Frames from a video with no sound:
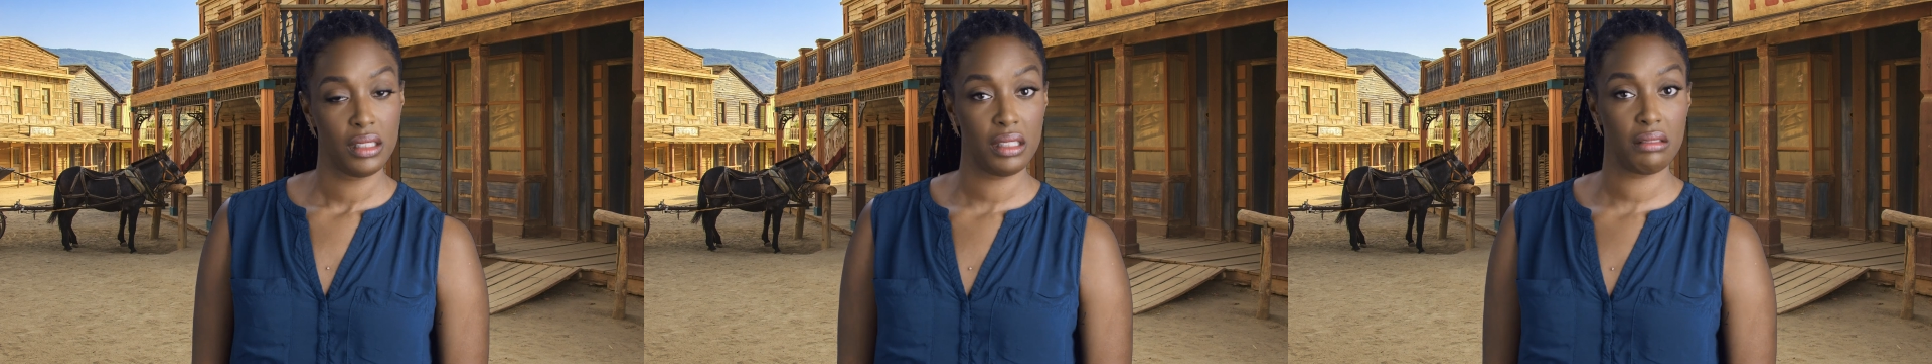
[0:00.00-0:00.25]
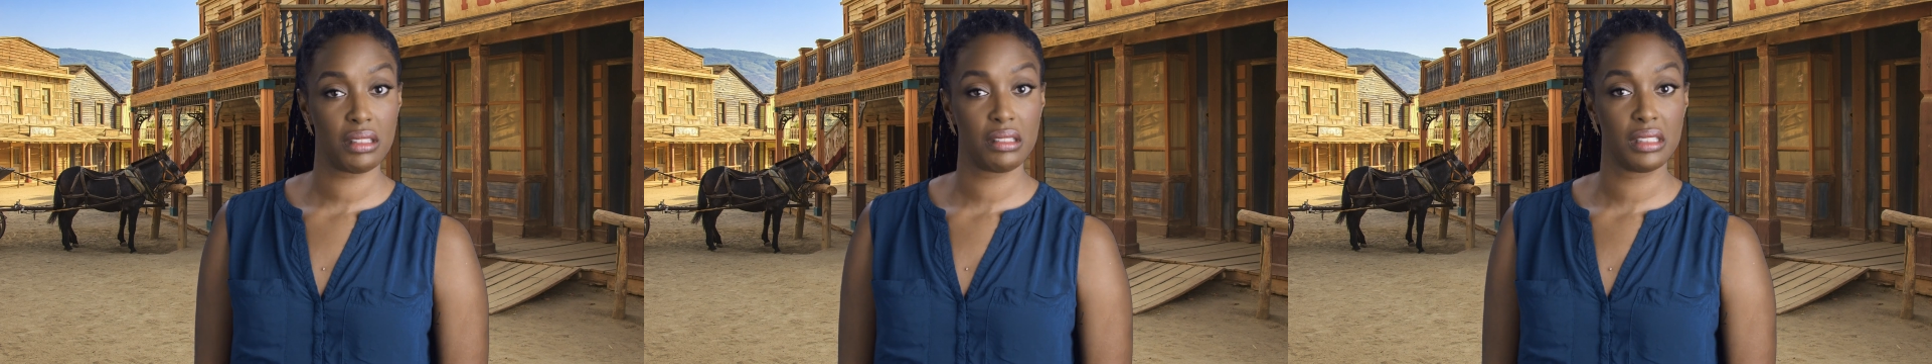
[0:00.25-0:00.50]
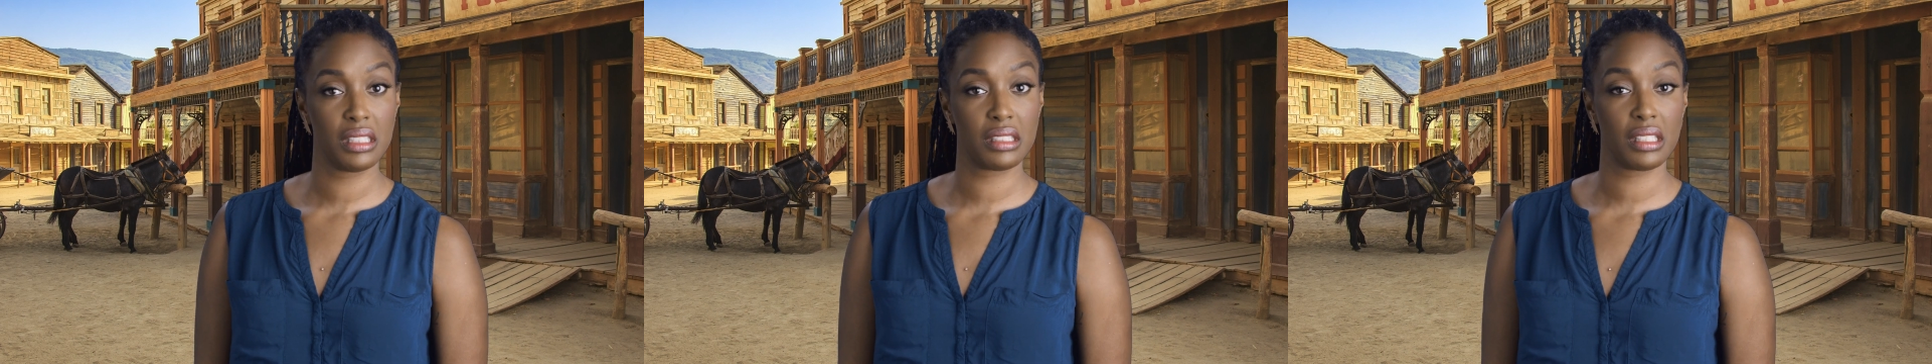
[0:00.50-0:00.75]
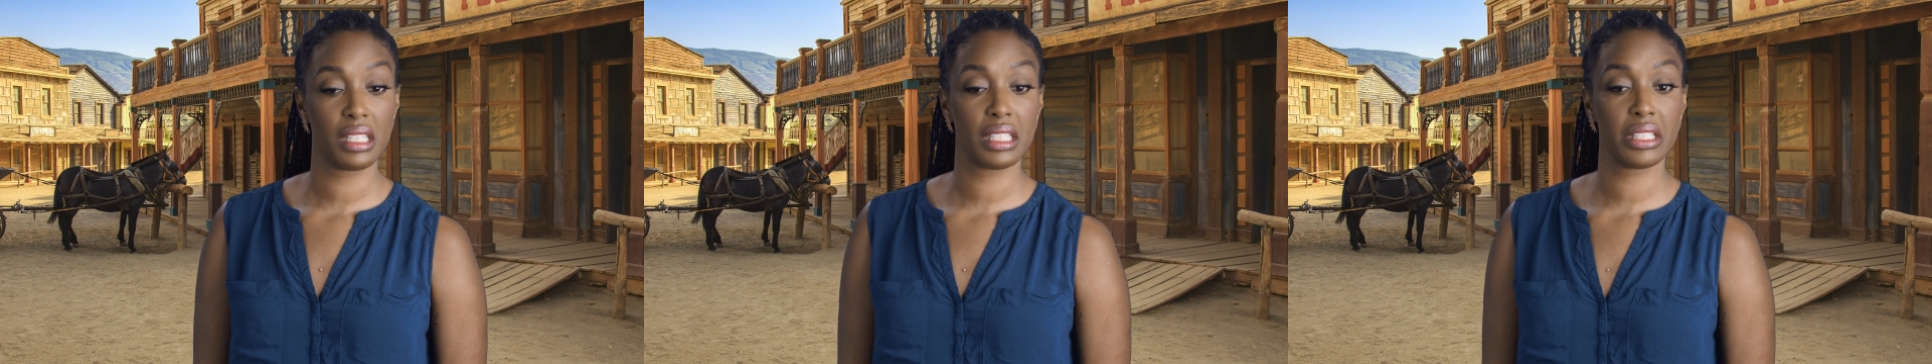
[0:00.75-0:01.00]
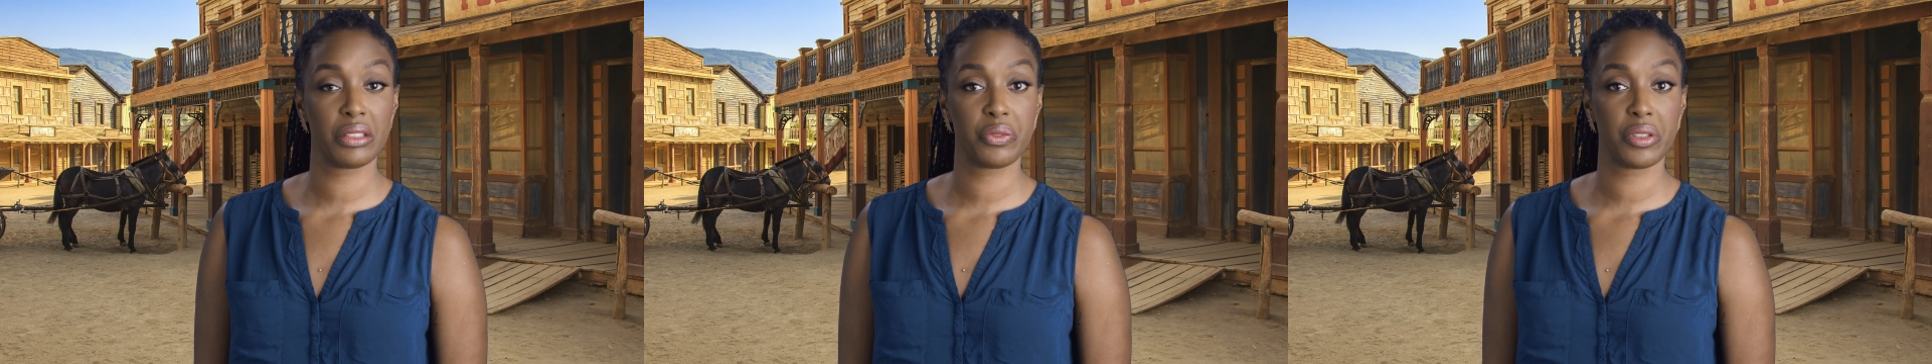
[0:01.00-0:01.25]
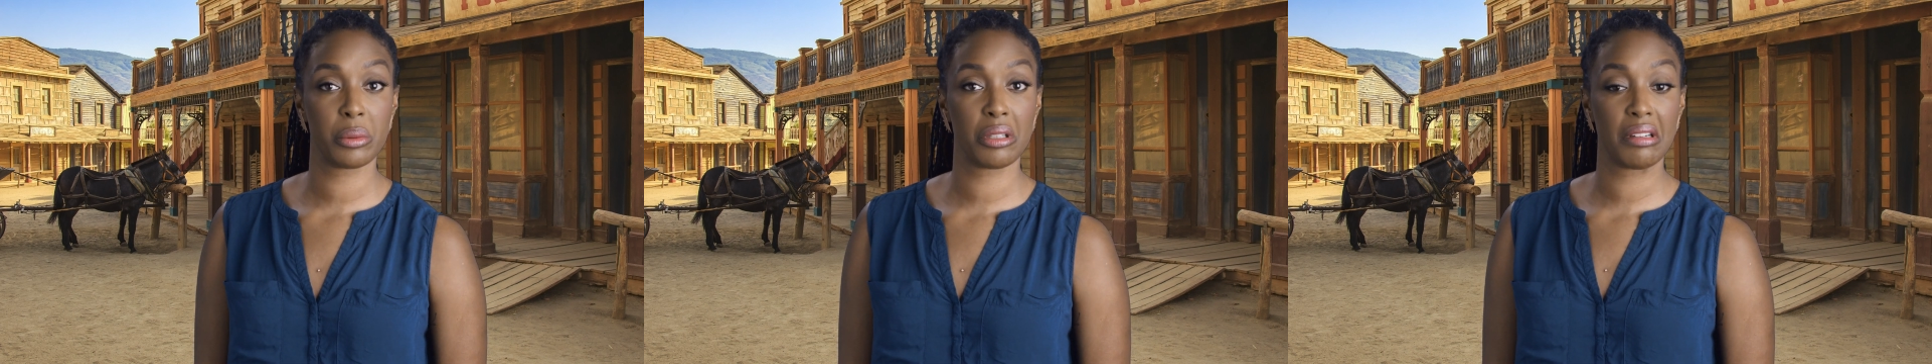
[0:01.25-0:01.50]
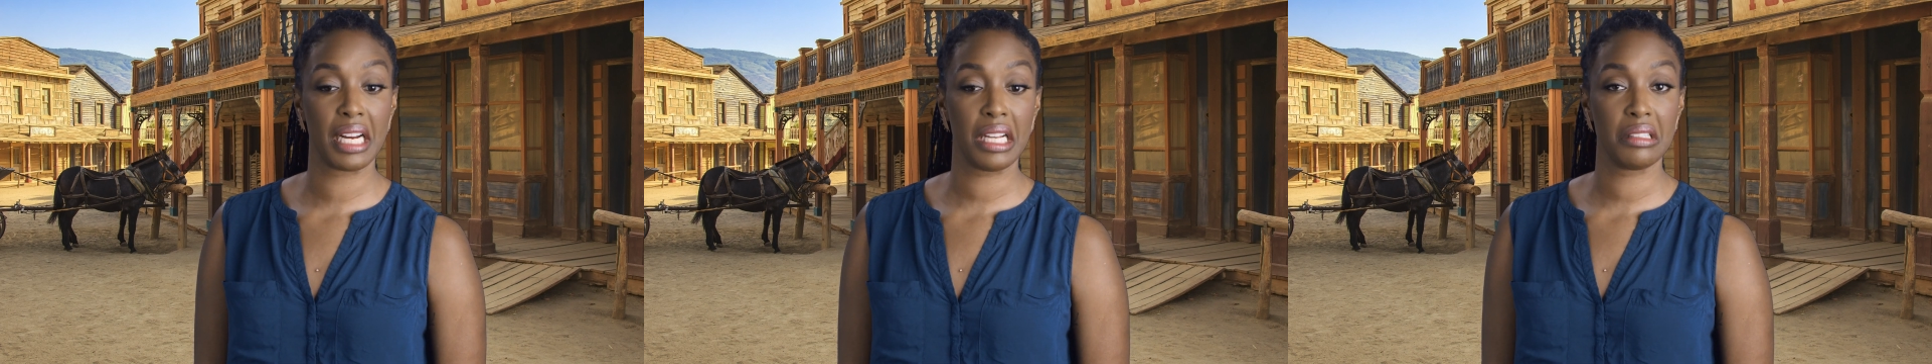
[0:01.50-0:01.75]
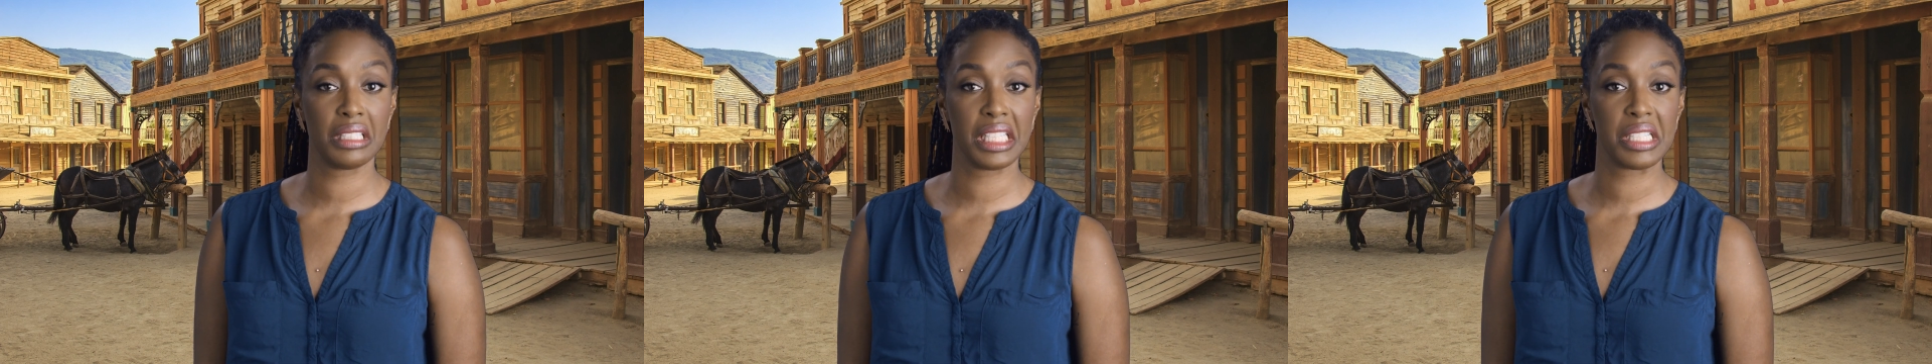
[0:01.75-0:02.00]
you don't look like you're from
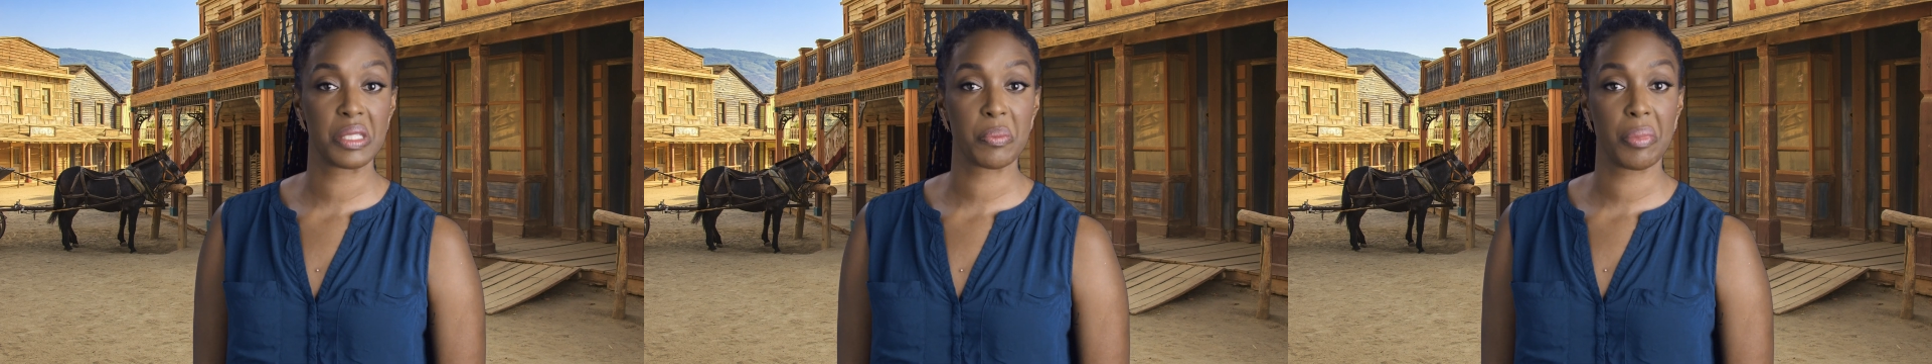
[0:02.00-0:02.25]
around these